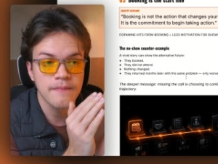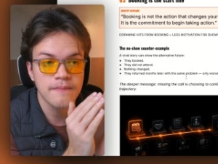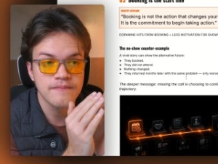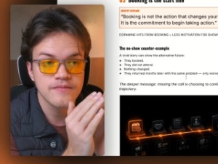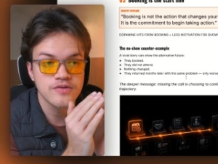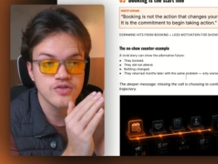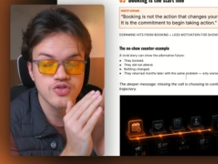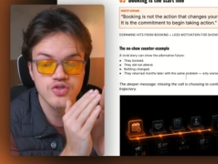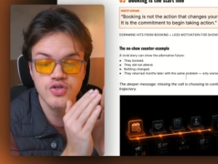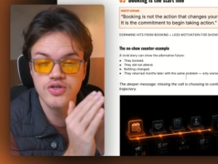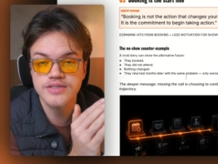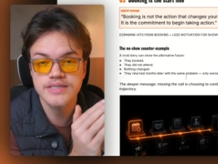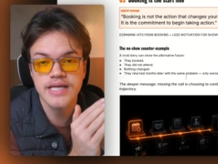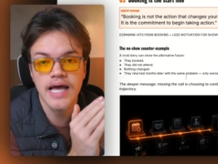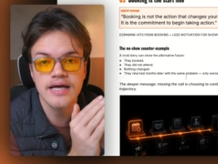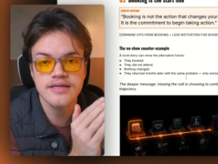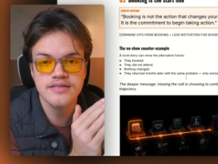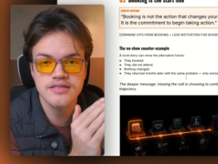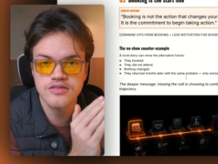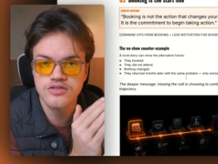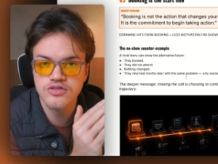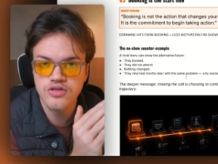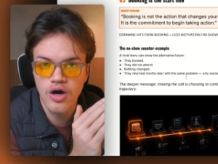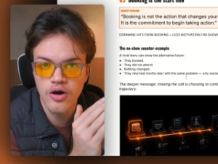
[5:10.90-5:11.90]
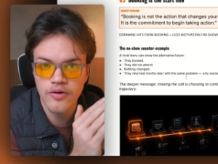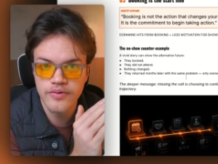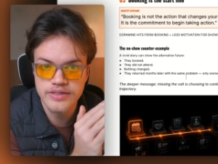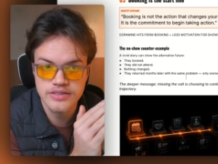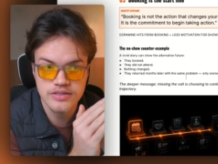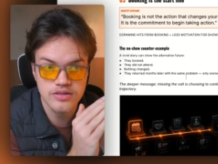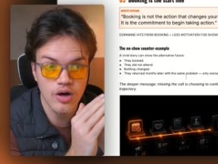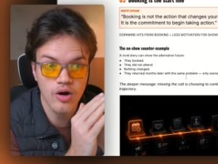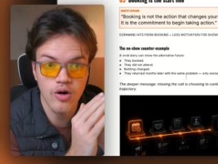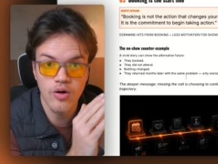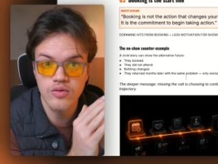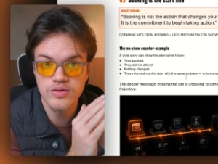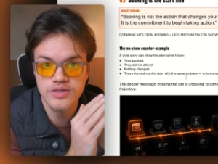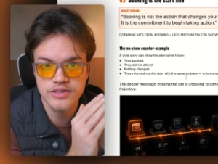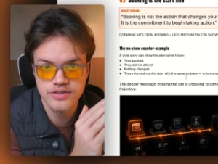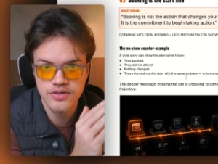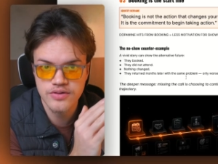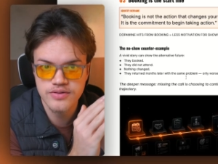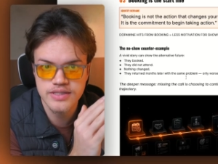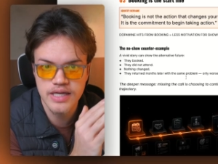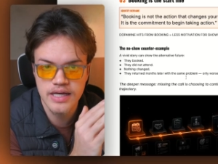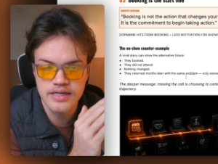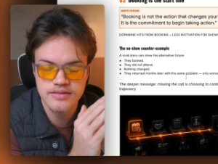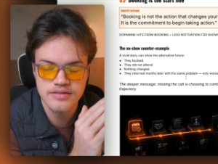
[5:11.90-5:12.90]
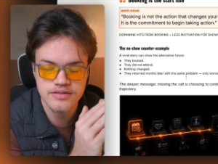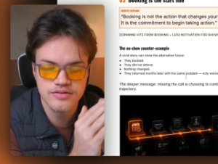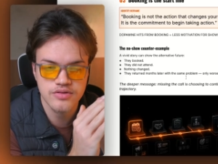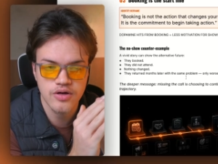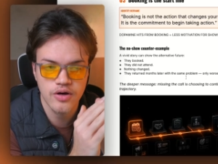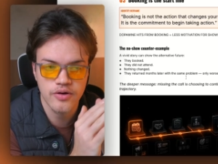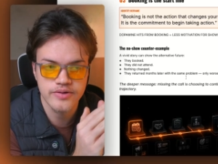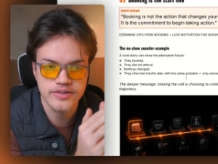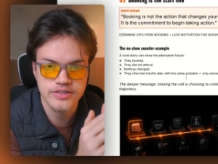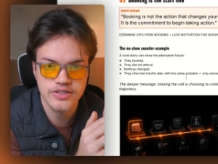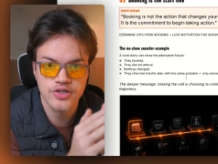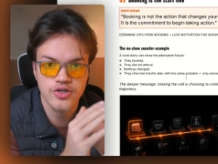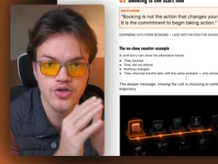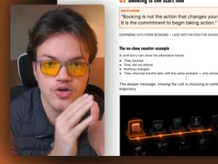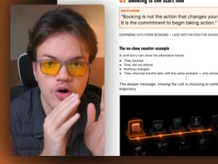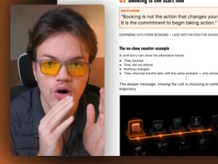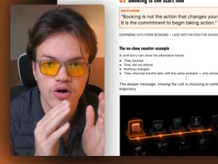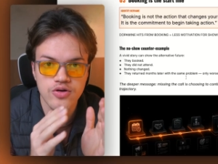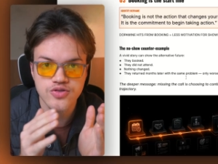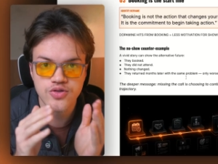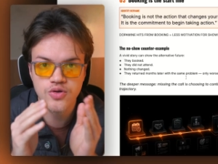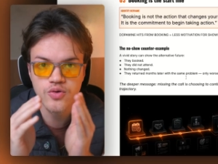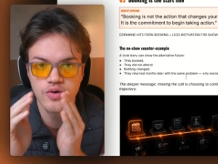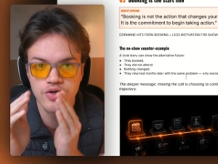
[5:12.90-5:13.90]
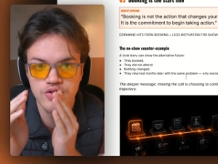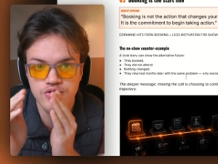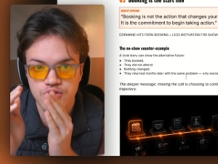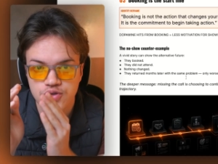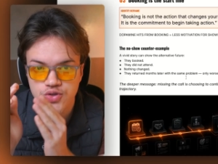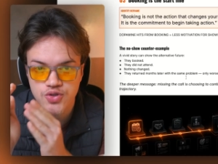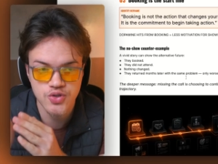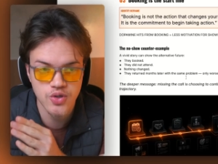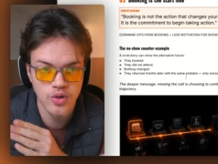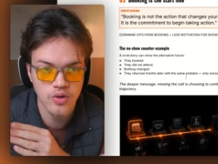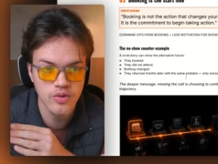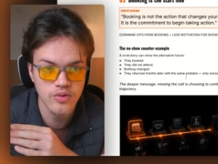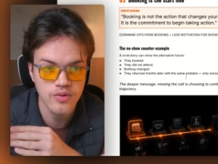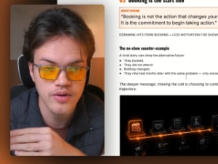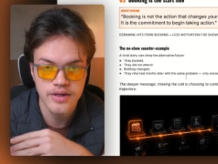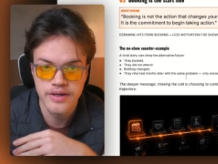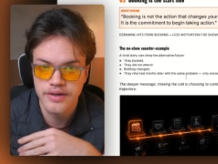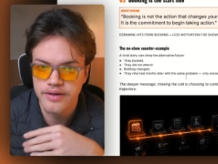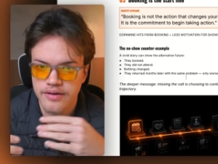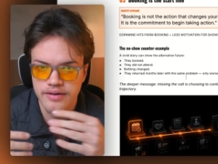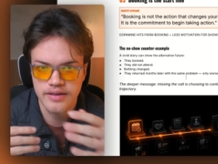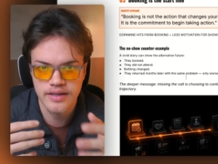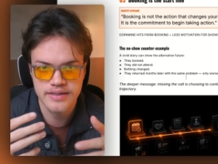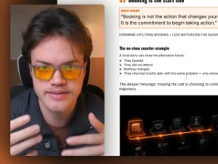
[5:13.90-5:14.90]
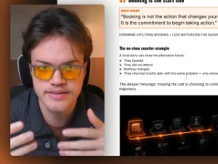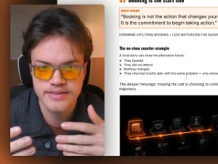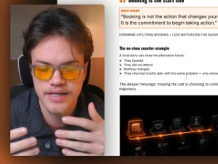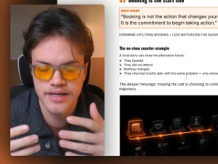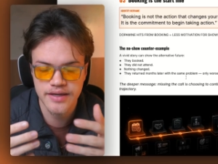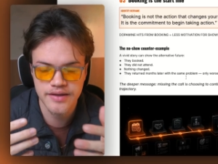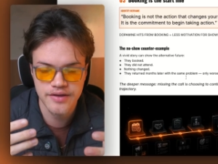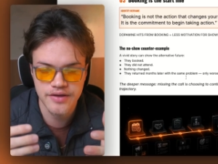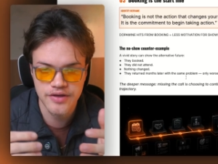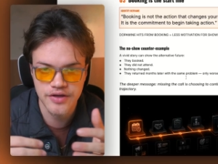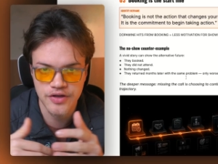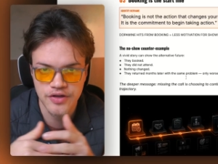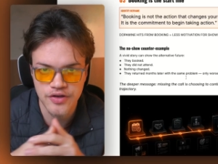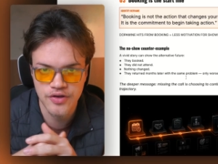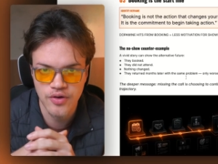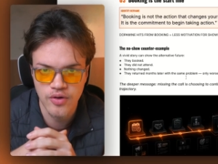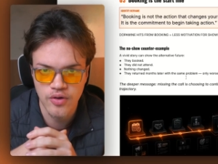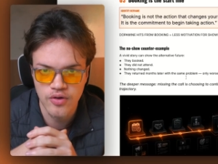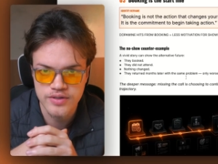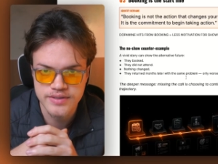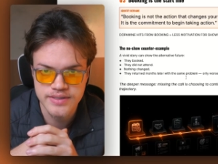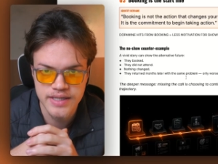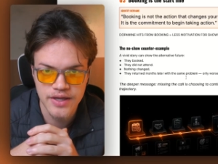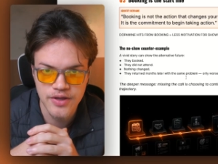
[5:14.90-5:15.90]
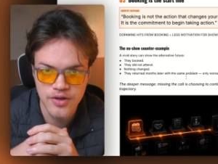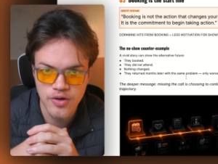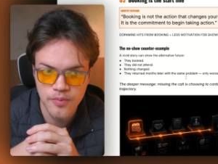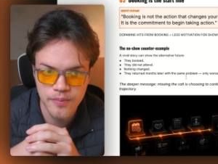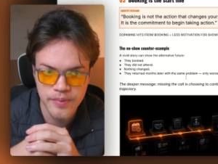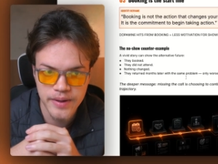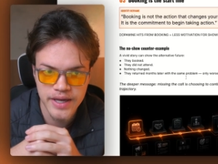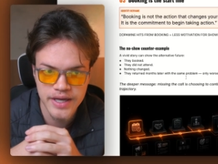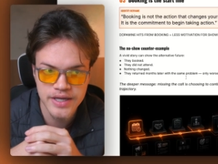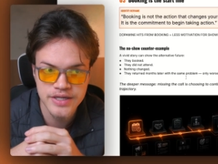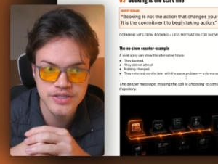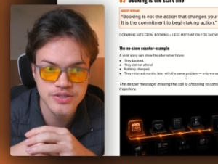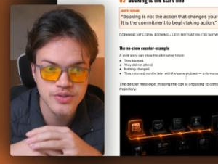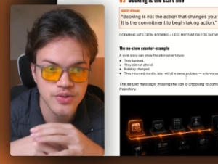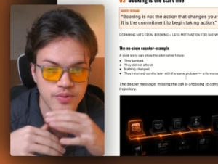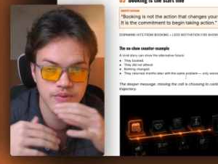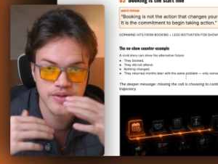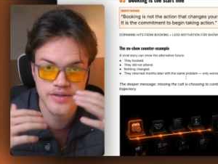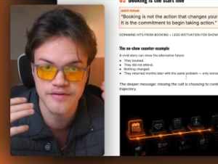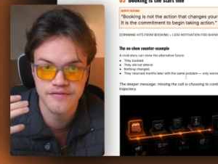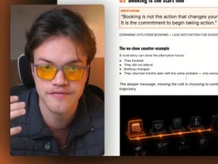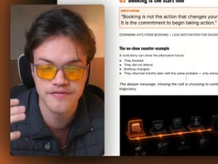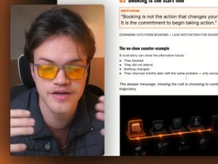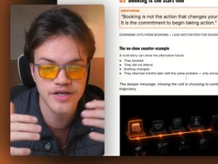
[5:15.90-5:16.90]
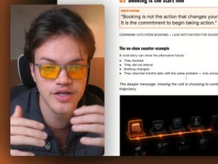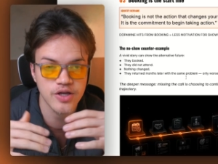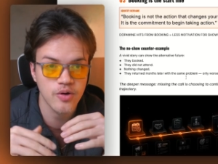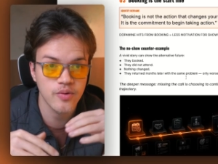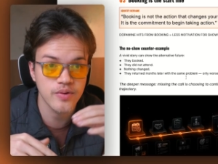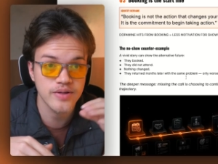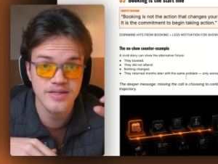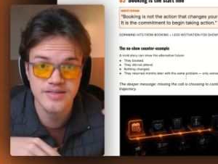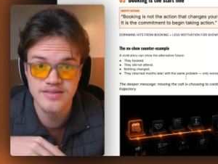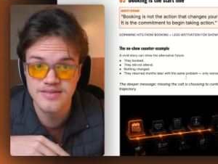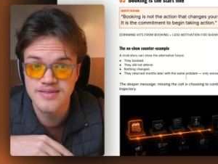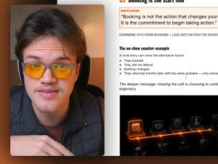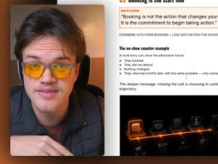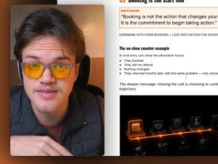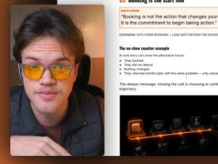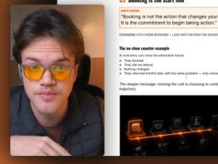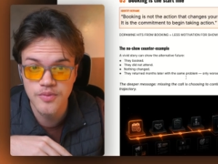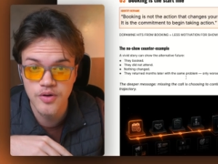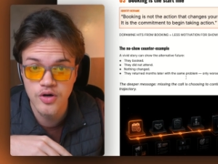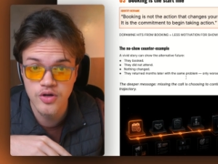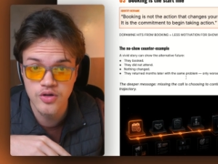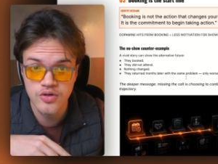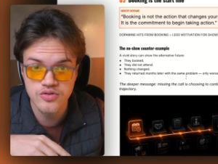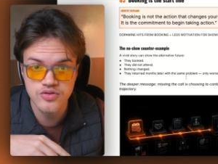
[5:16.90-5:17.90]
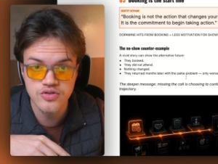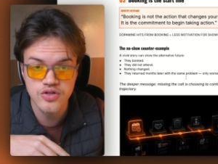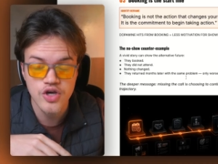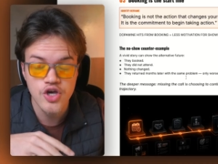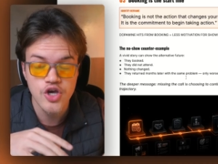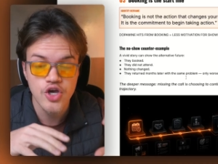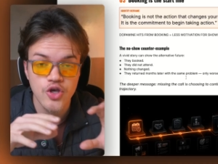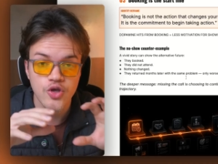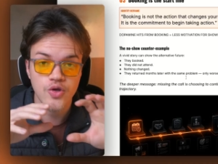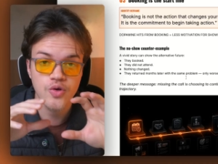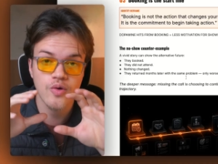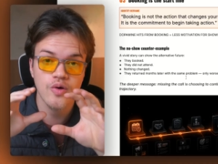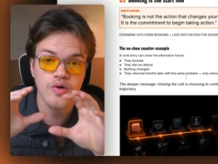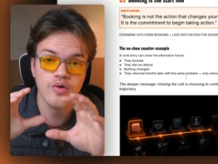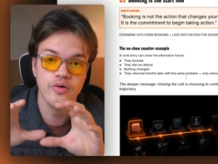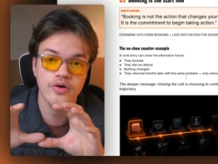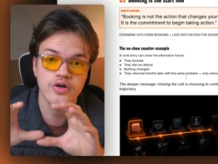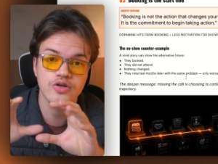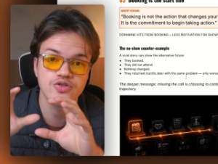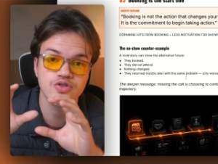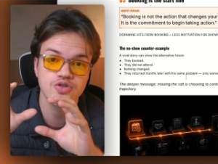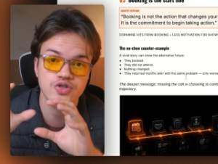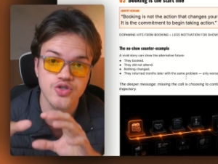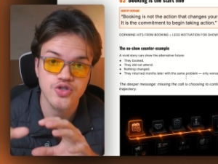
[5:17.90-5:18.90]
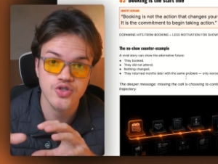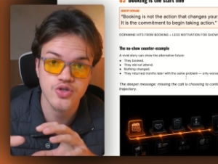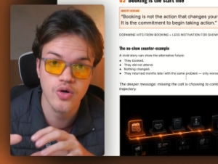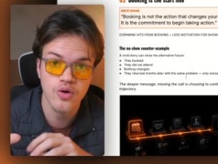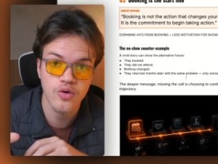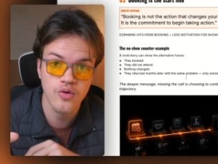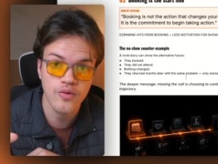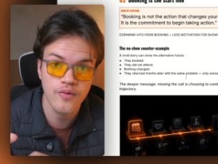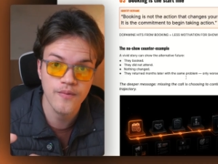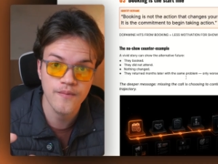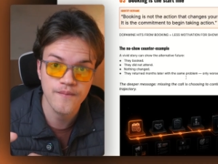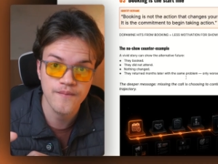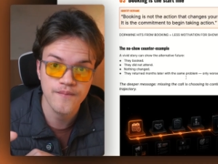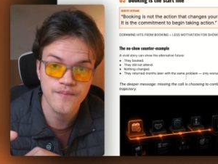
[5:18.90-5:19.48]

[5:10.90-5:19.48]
success stories, only success stories. You're also going to show, let's say in your thank you page, in the video, in the testimonials, you're going to show